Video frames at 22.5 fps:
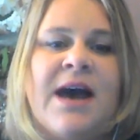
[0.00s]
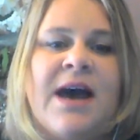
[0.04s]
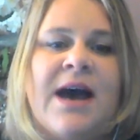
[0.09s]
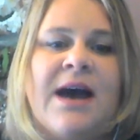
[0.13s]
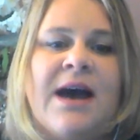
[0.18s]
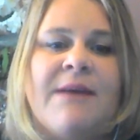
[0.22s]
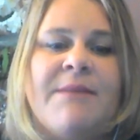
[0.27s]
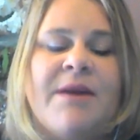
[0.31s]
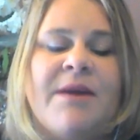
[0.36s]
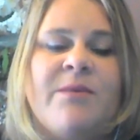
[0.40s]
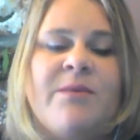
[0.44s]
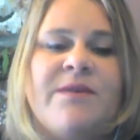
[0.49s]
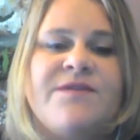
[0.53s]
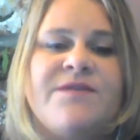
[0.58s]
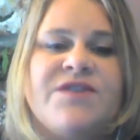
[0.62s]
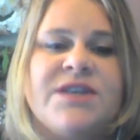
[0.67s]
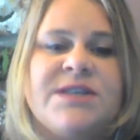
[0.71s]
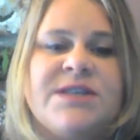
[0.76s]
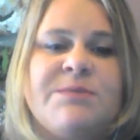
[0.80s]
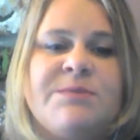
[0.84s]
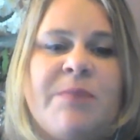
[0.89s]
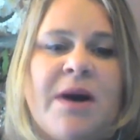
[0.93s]
and
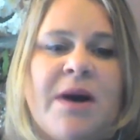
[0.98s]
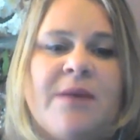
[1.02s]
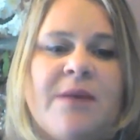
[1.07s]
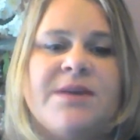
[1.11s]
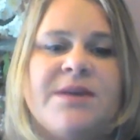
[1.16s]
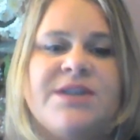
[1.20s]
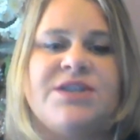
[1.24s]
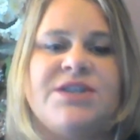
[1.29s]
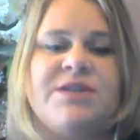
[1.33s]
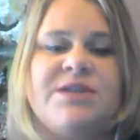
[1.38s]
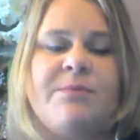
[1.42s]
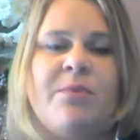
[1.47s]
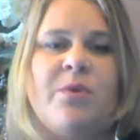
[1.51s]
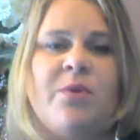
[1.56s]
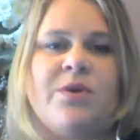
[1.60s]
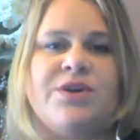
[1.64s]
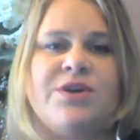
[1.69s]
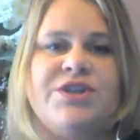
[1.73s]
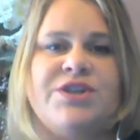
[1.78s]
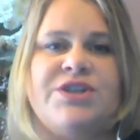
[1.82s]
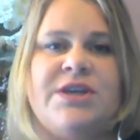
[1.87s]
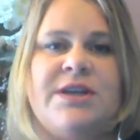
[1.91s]
we've just published a
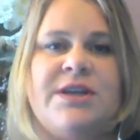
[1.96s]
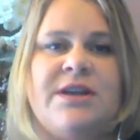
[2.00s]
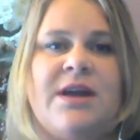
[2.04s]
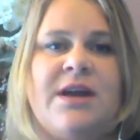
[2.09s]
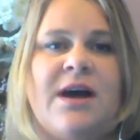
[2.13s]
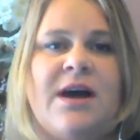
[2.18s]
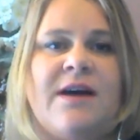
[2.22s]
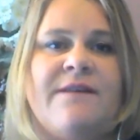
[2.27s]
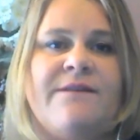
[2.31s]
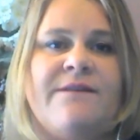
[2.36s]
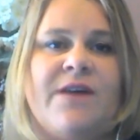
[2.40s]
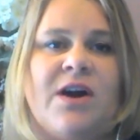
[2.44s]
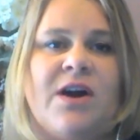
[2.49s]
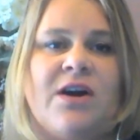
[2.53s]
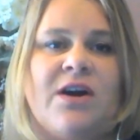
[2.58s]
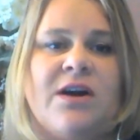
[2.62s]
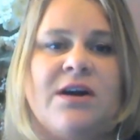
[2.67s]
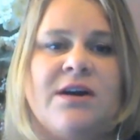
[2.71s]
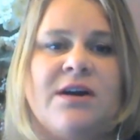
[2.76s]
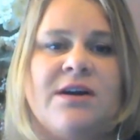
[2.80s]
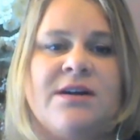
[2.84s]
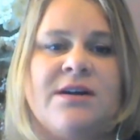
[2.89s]
portion of
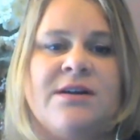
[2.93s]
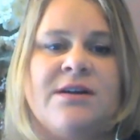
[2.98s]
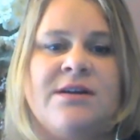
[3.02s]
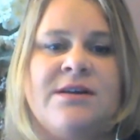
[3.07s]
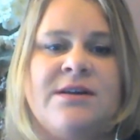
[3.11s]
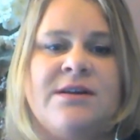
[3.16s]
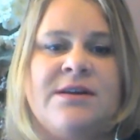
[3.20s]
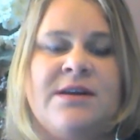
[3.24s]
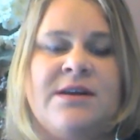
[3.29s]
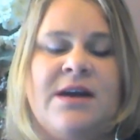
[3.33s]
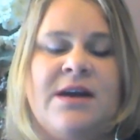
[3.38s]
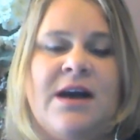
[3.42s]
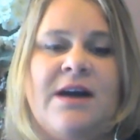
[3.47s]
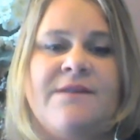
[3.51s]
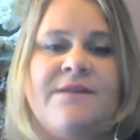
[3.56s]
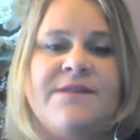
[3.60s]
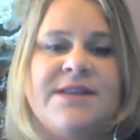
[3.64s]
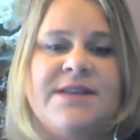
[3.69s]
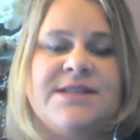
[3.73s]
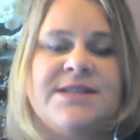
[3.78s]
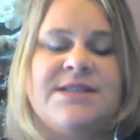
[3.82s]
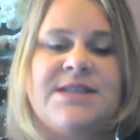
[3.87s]

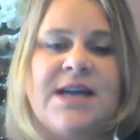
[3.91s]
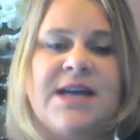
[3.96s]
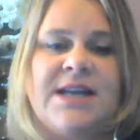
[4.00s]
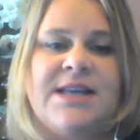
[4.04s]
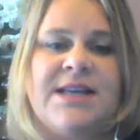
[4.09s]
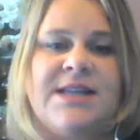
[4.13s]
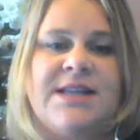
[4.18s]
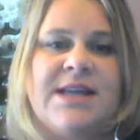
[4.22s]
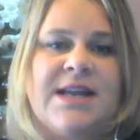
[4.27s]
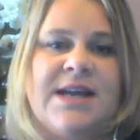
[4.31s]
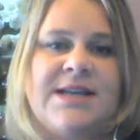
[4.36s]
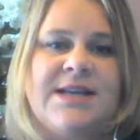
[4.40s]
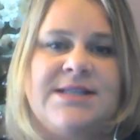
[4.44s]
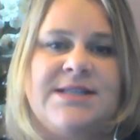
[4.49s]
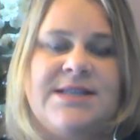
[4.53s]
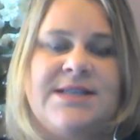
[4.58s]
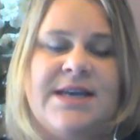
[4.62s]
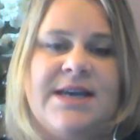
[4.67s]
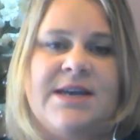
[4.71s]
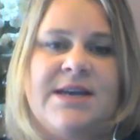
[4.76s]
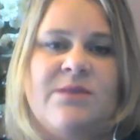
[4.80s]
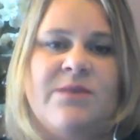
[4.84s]
the study that I
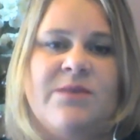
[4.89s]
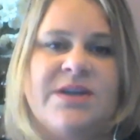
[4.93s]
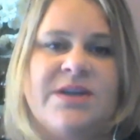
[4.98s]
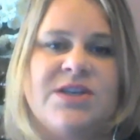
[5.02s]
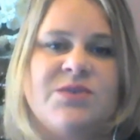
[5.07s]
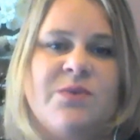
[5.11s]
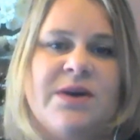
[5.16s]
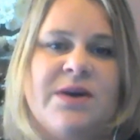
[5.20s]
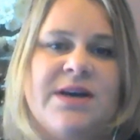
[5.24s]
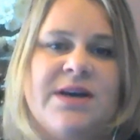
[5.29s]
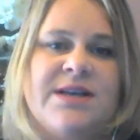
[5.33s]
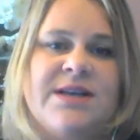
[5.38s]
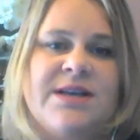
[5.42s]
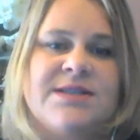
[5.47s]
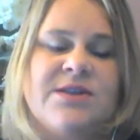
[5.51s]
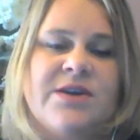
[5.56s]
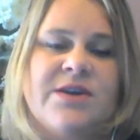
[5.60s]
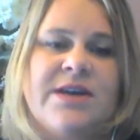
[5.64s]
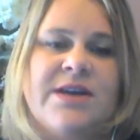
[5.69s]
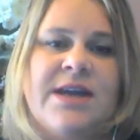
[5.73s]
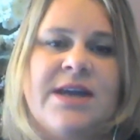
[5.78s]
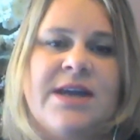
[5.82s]
did, which was
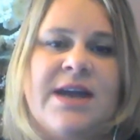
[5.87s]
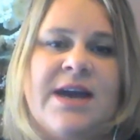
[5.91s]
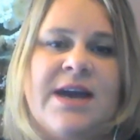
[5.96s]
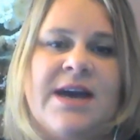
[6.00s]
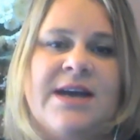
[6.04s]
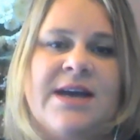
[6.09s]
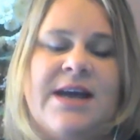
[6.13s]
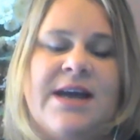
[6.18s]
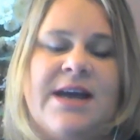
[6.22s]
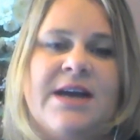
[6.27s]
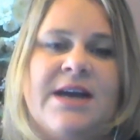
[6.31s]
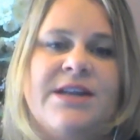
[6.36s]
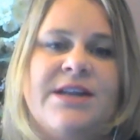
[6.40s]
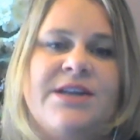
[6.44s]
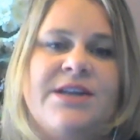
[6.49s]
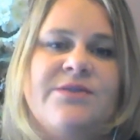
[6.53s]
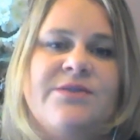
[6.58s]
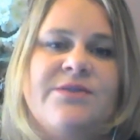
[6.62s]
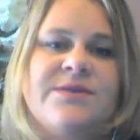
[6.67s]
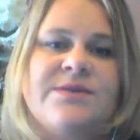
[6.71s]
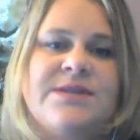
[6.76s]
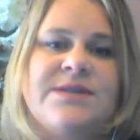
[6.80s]
looking at how to
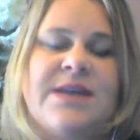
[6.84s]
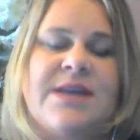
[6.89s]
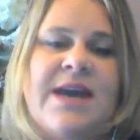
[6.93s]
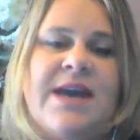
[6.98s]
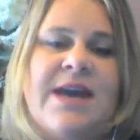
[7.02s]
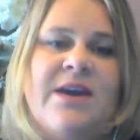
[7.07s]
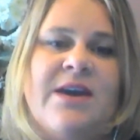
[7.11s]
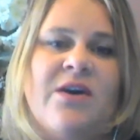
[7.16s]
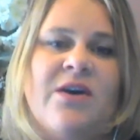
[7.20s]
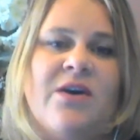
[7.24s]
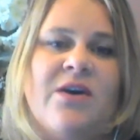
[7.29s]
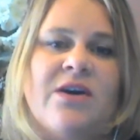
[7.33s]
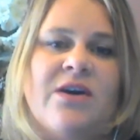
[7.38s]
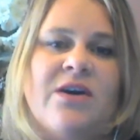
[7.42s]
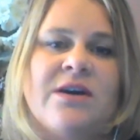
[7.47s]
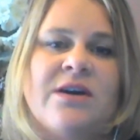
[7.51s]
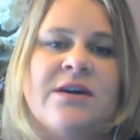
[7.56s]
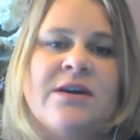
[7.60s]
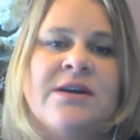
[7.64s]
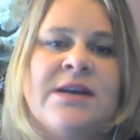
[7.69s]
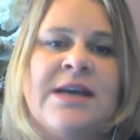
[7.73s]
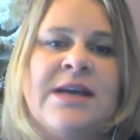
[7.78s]
use
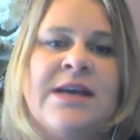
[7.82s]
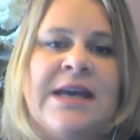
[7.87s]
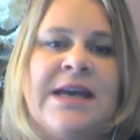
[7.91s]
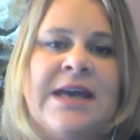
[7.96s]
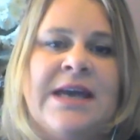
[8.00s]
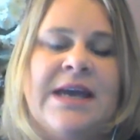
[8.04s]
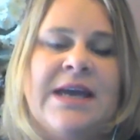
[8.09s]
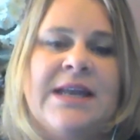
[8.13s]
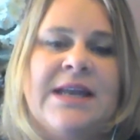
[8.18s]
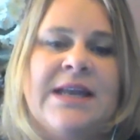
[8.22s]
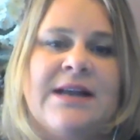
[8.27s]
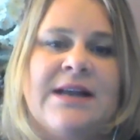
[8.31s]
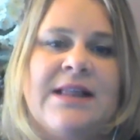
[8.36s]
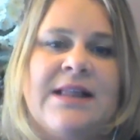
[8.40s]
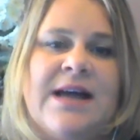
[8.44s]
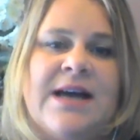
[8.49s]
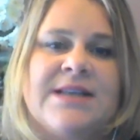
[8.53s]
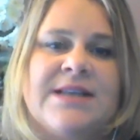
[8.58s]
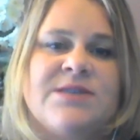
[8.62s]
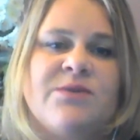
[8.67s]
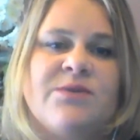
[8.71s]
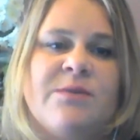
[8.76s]
AR in a
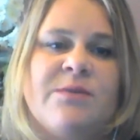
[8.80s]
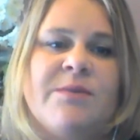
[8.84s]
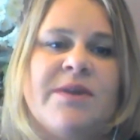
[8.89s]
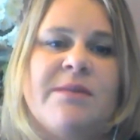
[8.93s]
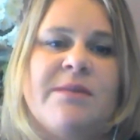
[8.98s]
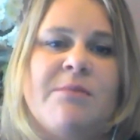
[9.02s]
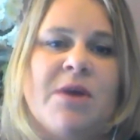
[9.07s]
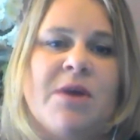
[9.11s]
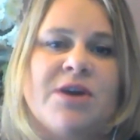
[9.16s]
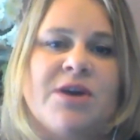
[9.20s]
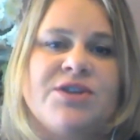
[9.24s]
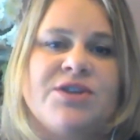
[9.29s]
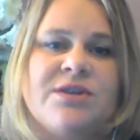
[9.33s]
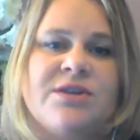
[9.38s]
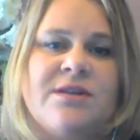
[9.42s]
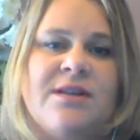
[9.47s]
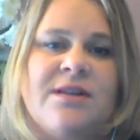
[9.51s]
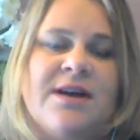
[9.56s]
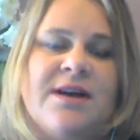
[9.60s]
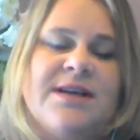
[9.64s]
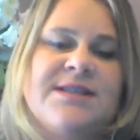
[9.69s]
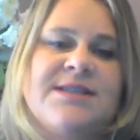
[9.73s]
classroom with a
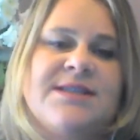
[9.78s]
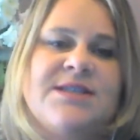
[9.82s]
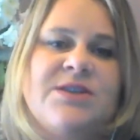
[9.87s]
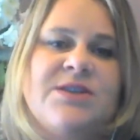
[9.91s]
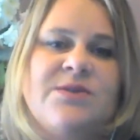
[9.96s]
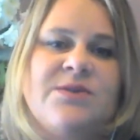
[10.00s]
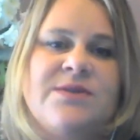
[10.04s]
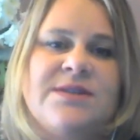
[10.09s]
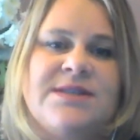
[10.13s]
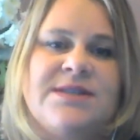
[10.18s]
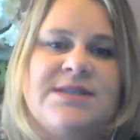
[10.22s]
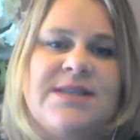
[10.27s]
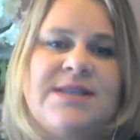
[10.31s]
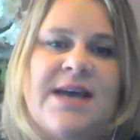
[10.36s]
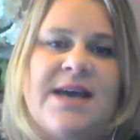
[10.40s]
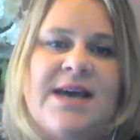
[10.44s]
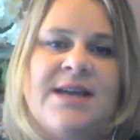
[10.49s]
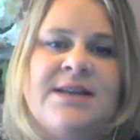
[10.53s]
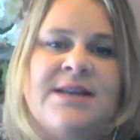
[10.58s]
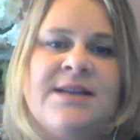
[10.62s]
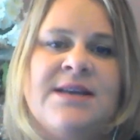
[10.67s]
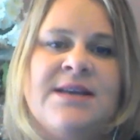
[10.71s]
marginalized student
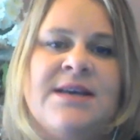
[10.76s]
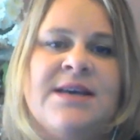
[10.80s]
set.